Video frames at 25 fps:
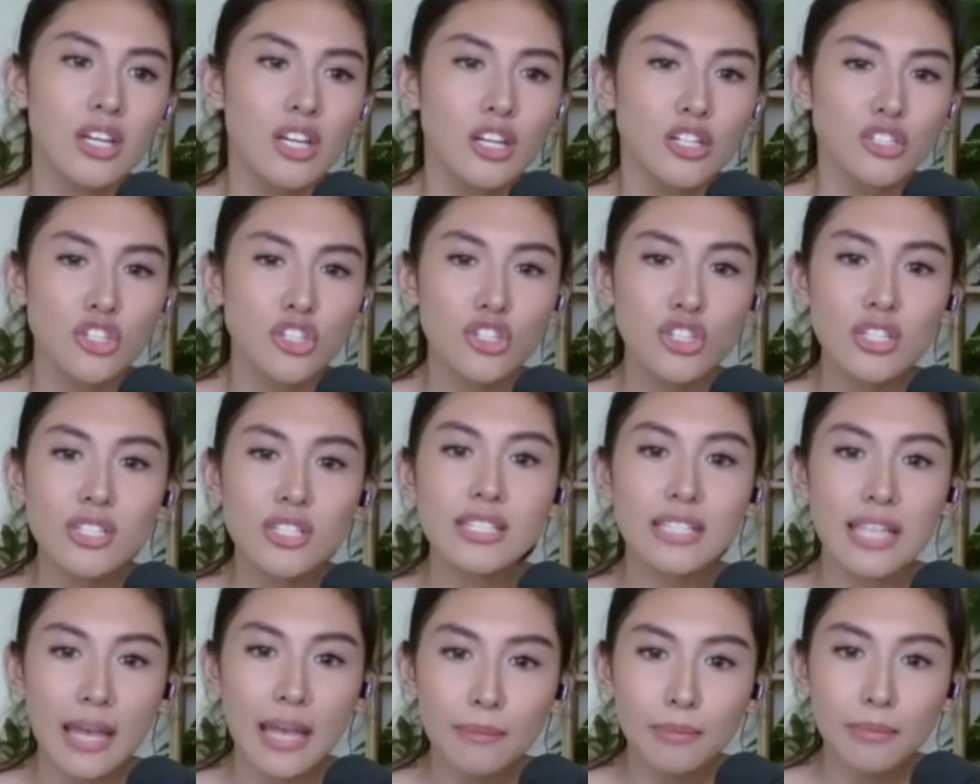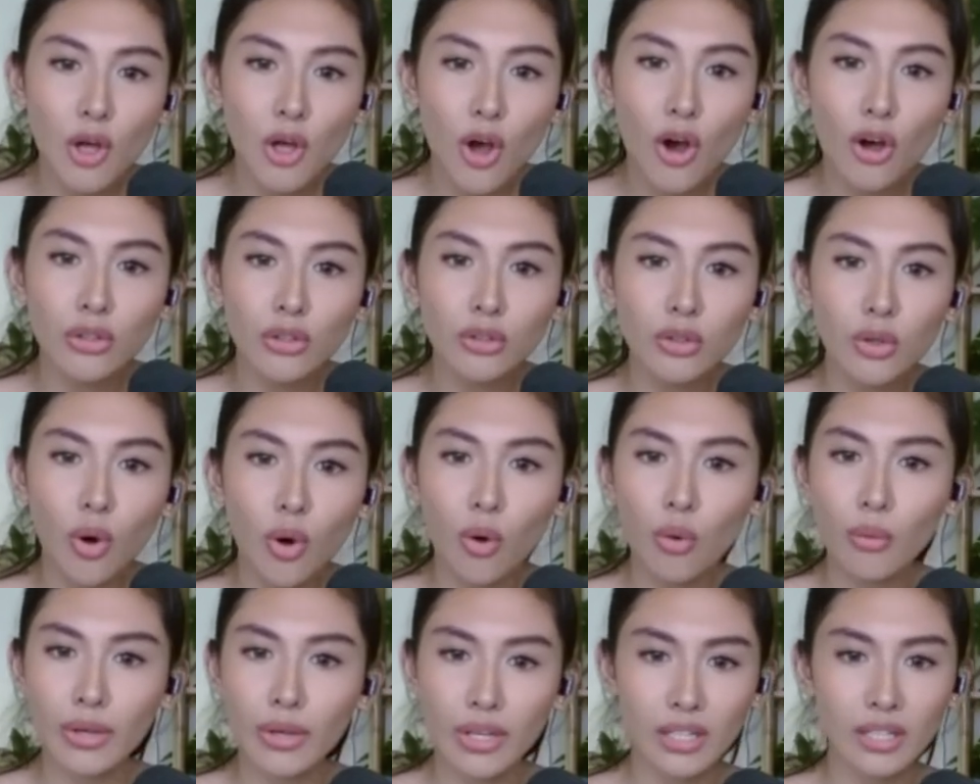just kept on
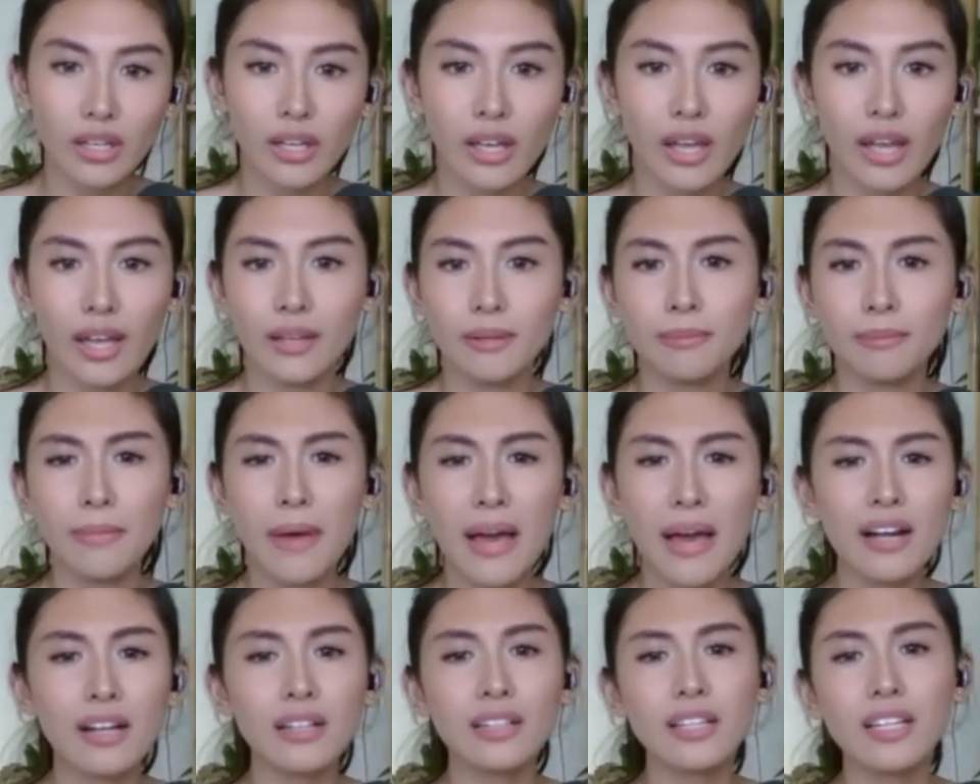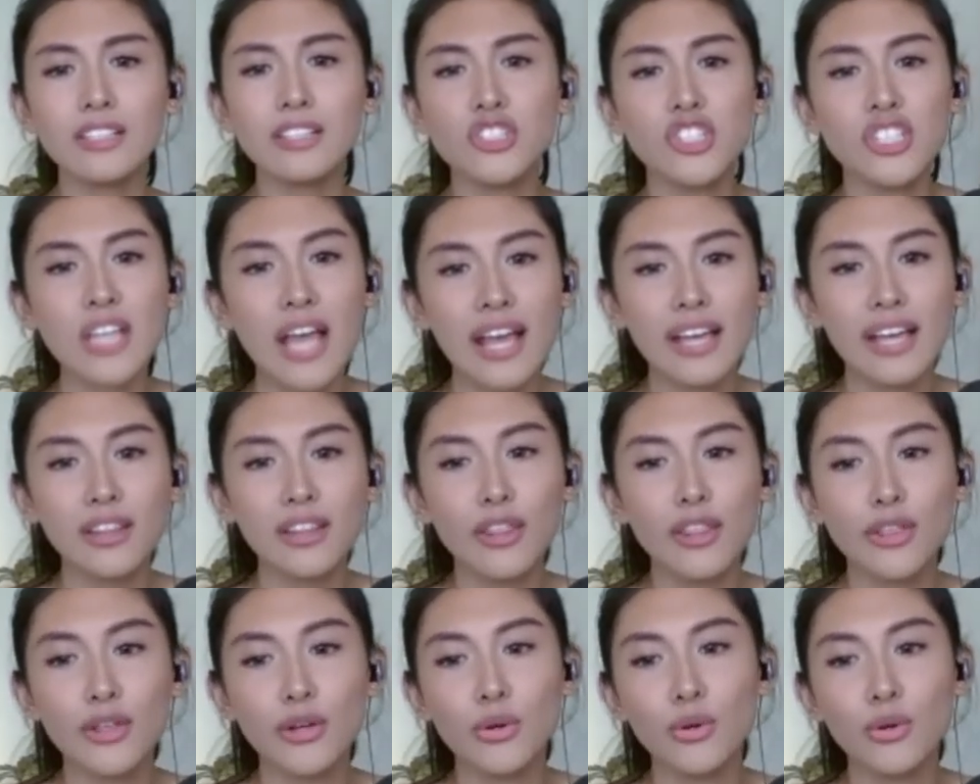going, and parang nag-shine
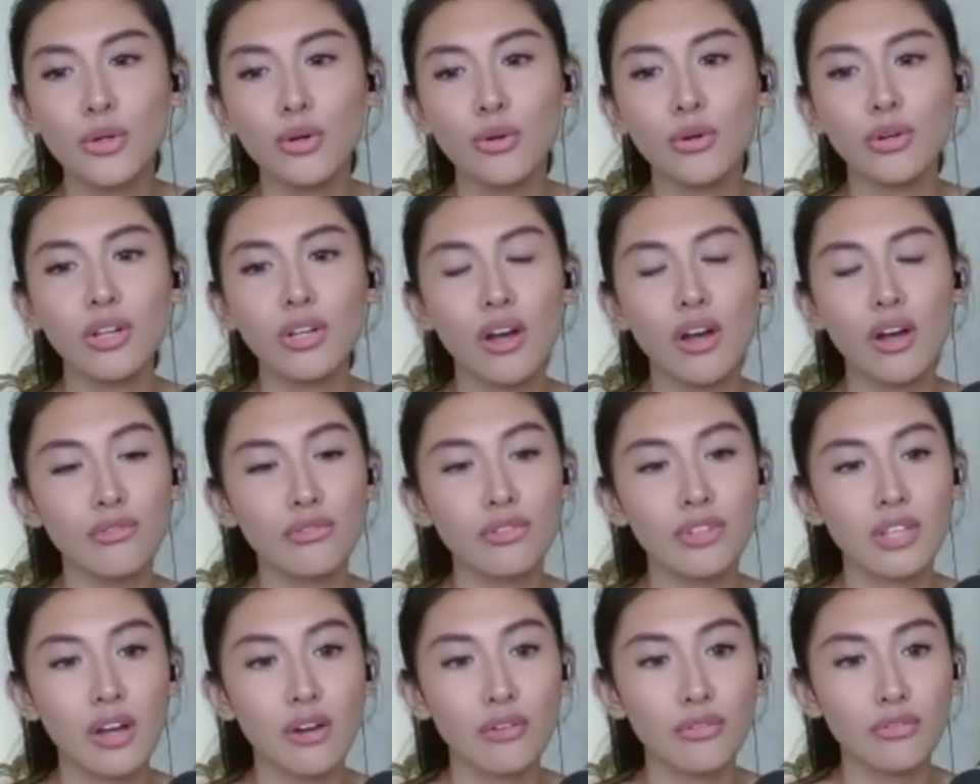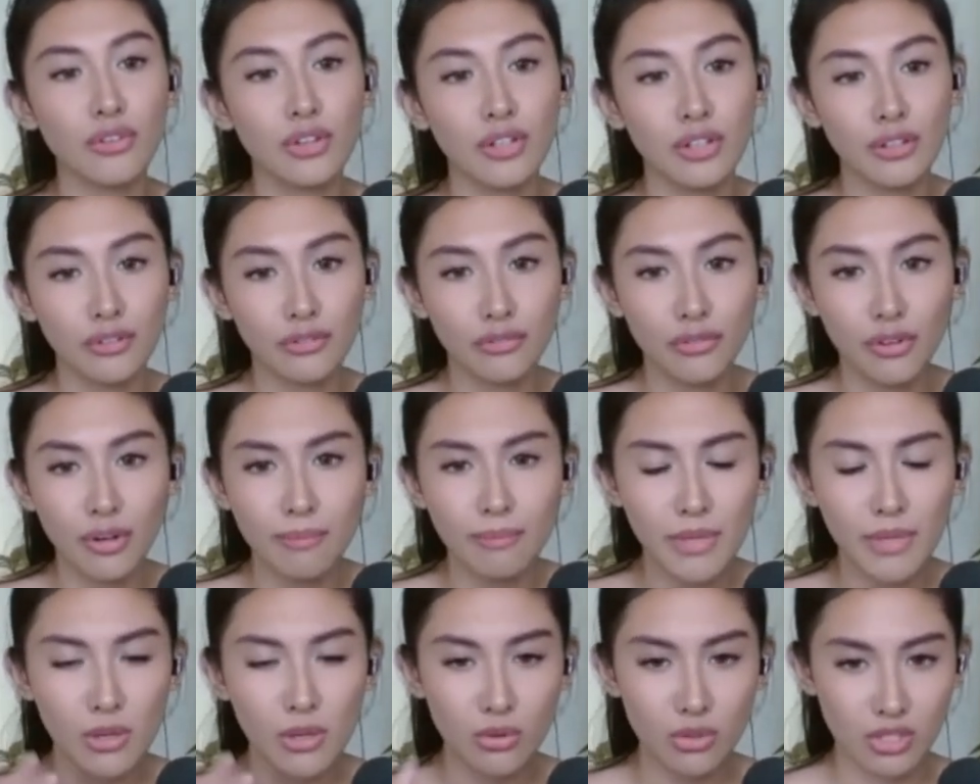through yung love niya for
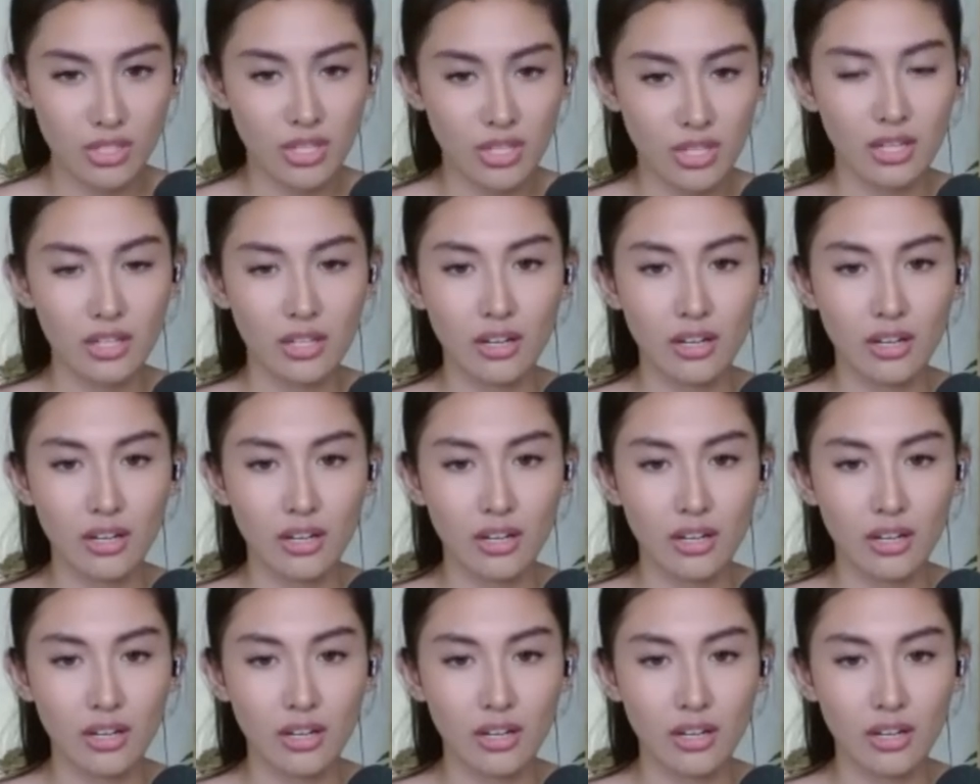music,